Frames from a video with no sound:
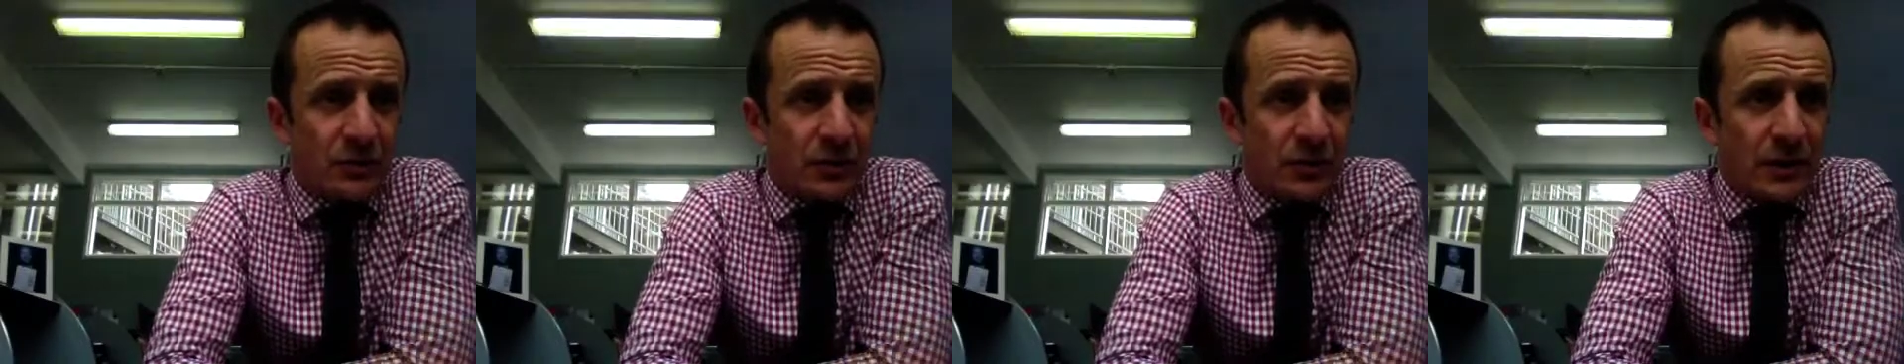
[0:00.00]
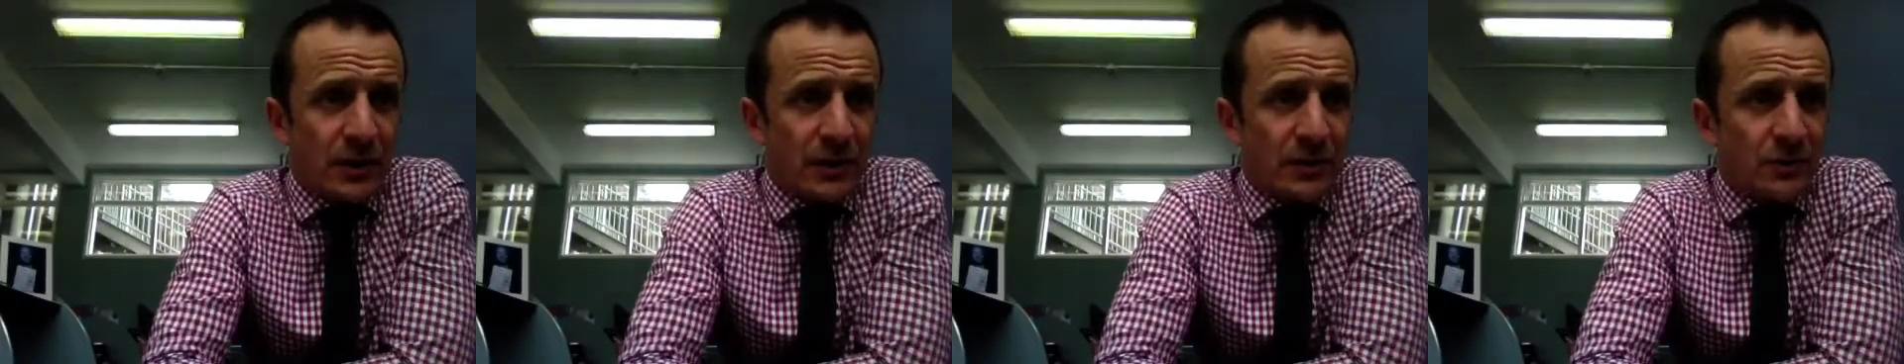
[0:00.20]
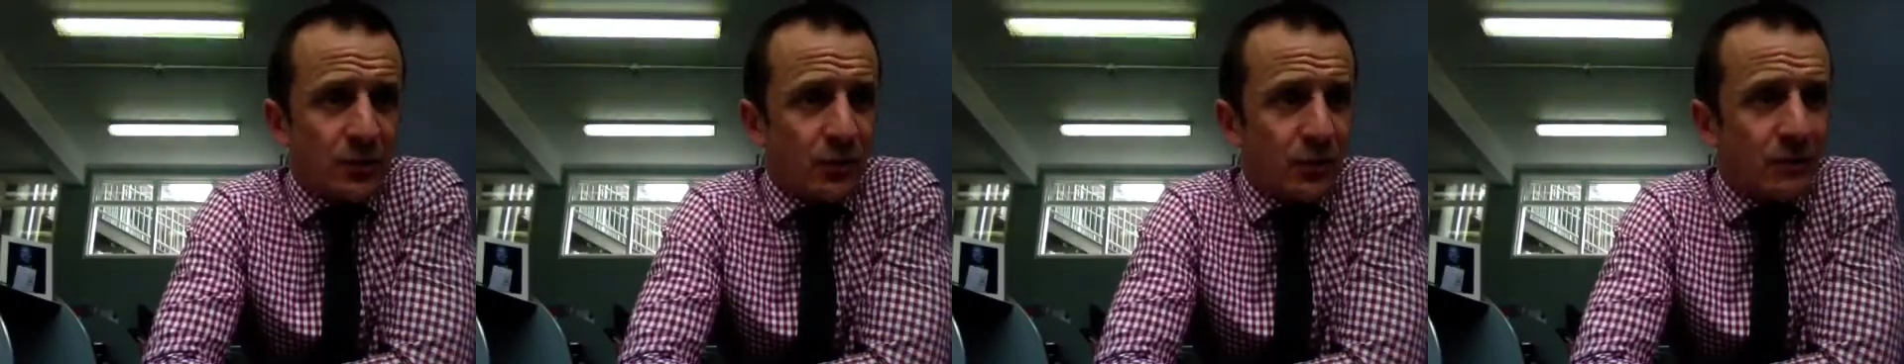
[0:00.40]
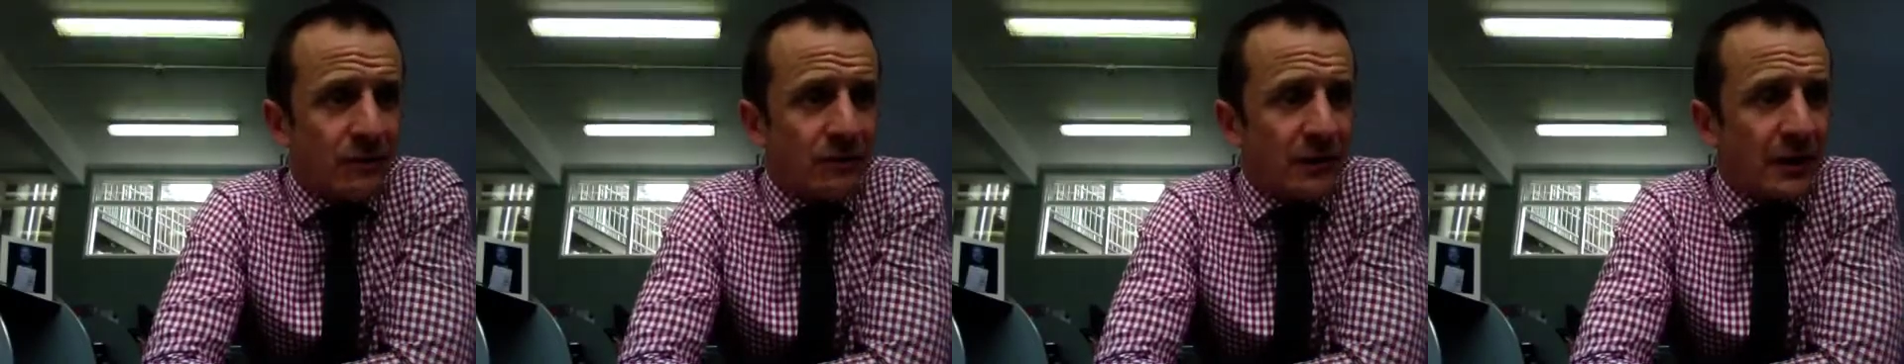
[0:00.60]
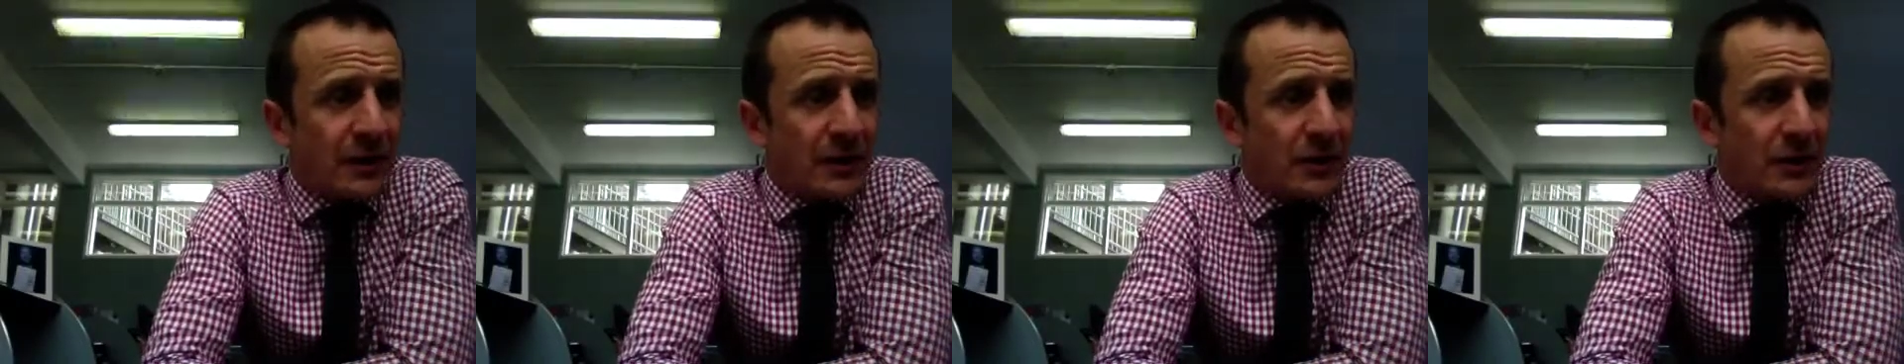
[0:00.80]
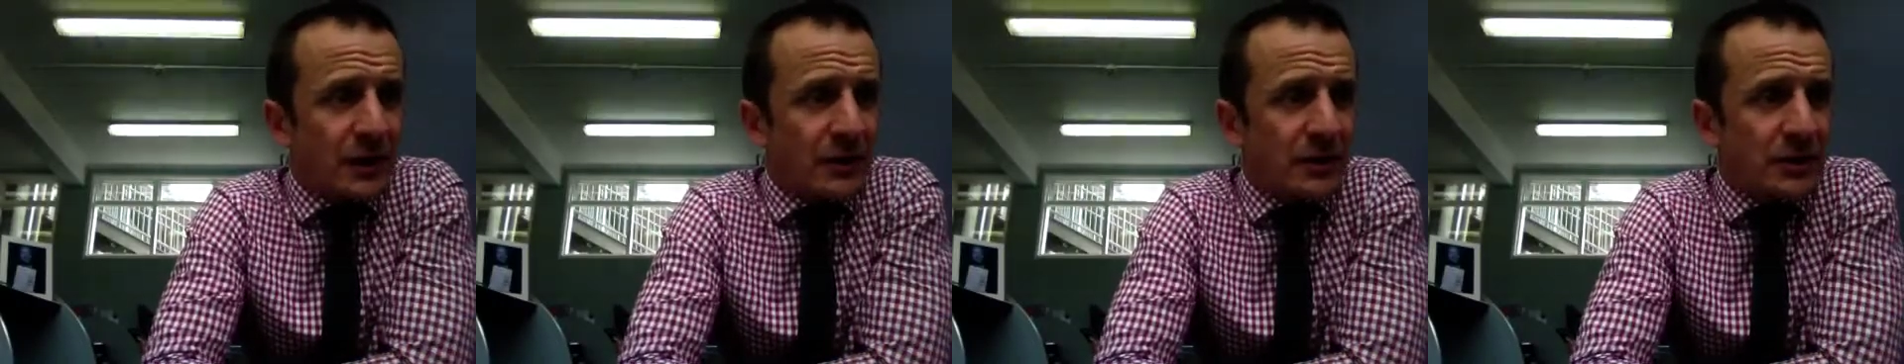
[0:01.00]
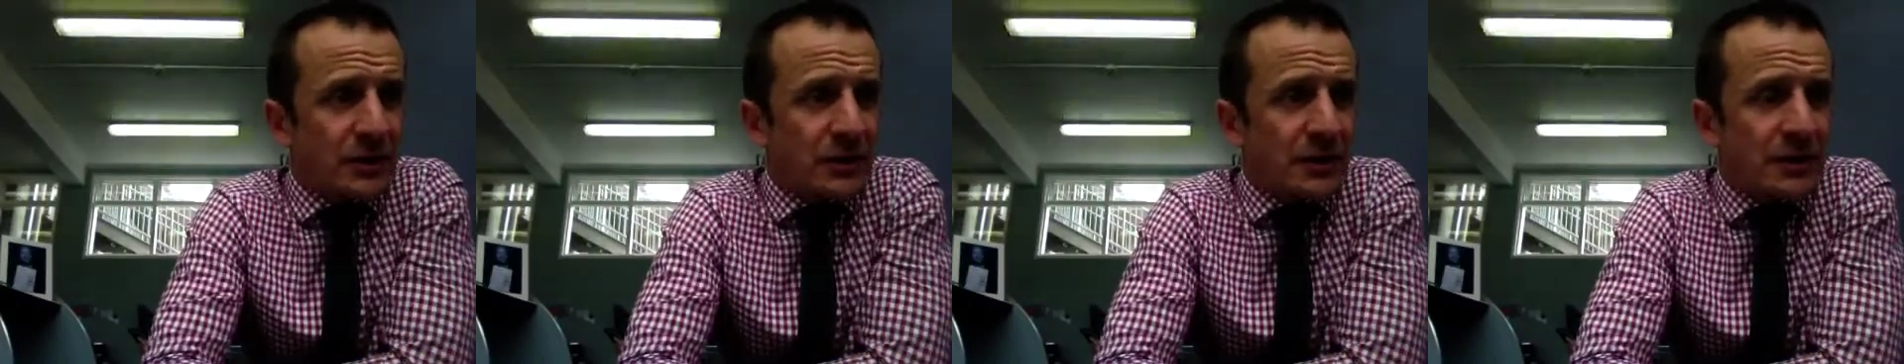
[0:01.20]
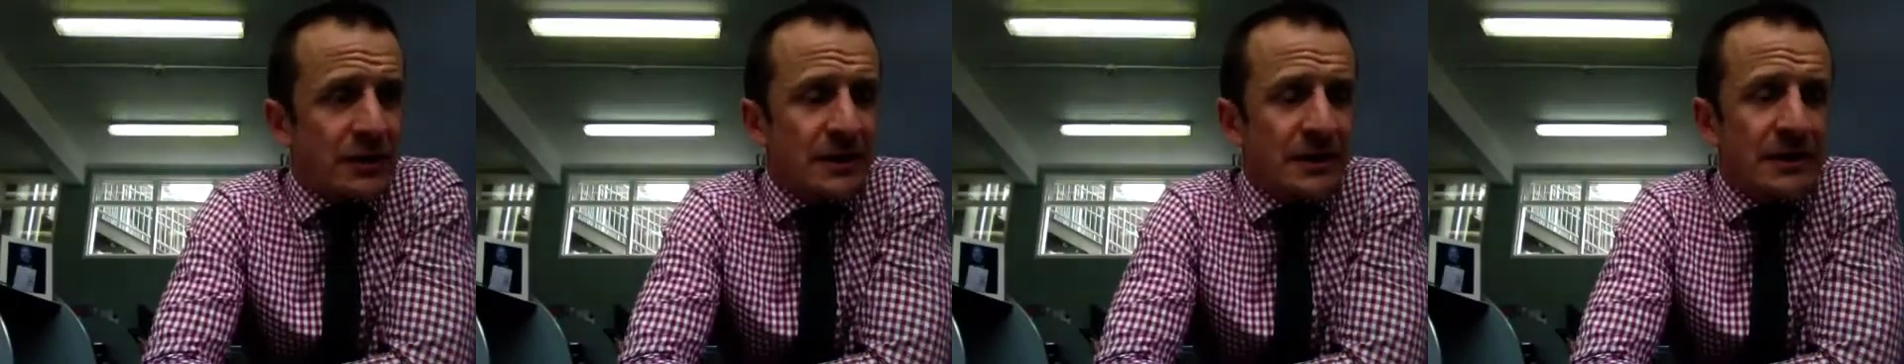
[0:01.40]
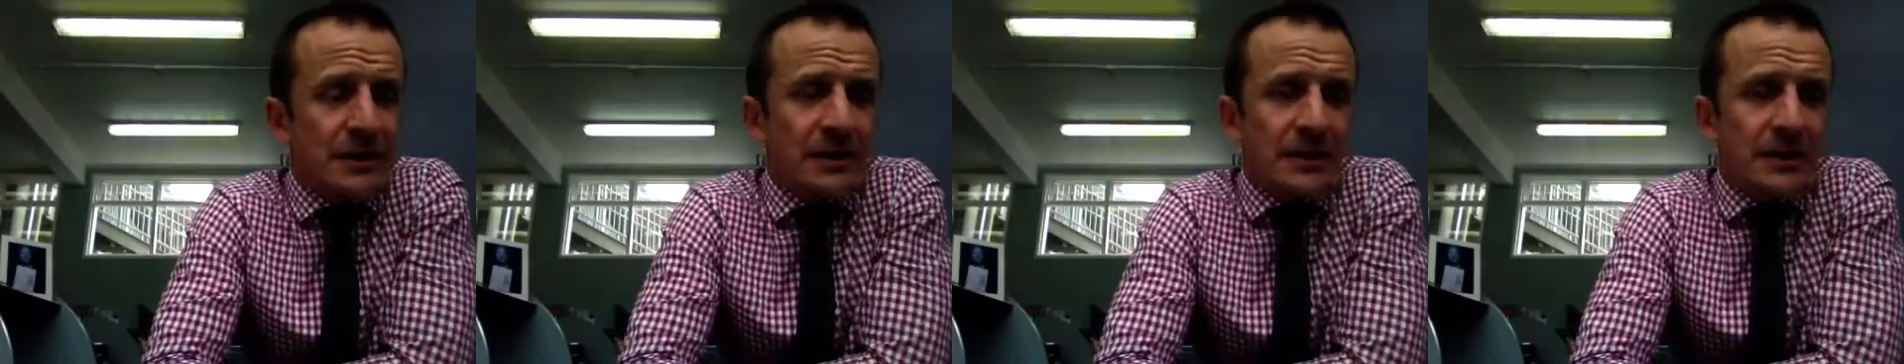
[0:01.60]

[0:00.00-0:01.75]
where that's more evaluation,